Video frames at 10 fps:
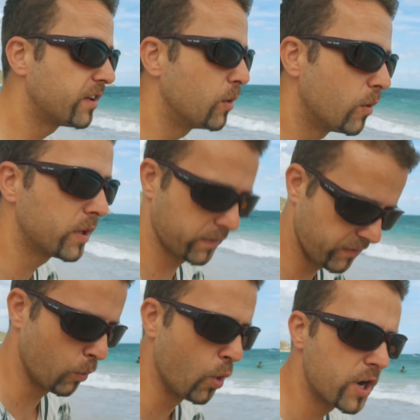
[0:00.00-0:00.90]
see what
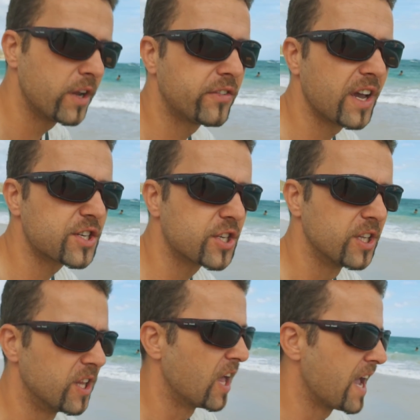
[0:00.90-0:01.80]
the water is
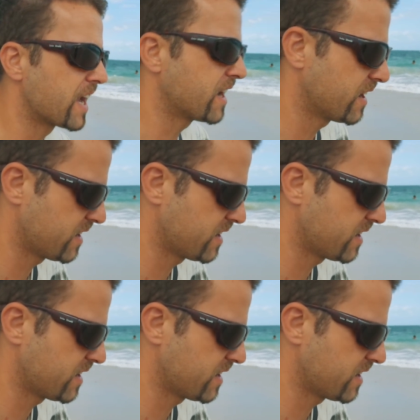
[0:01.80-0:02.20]
actually like.